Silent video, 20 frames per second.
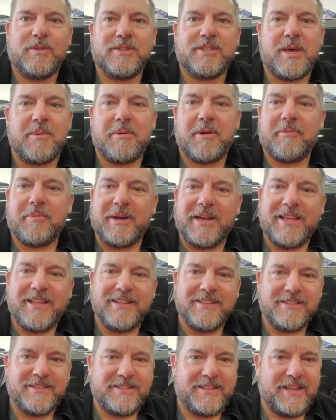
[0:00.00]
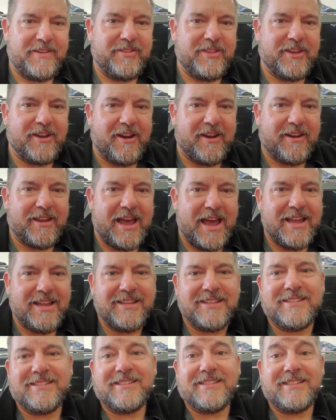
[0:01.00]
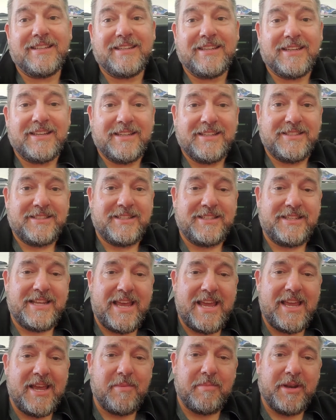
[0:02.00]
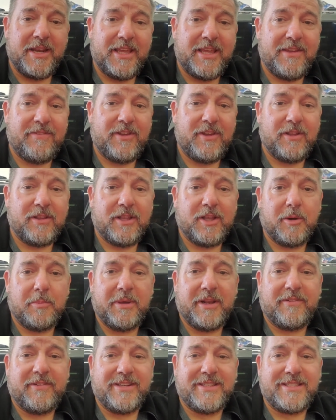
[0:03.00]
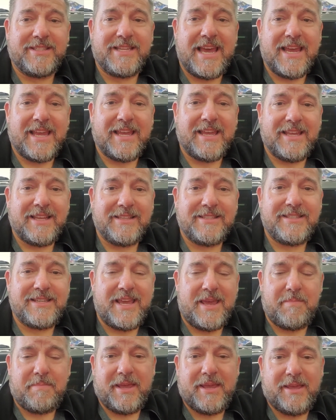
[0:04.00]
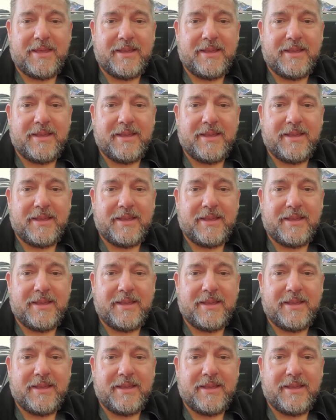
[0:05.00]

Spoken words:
up, everybody? Dave the Car Guy. Today I'm going to give you a little bit of a tech tip.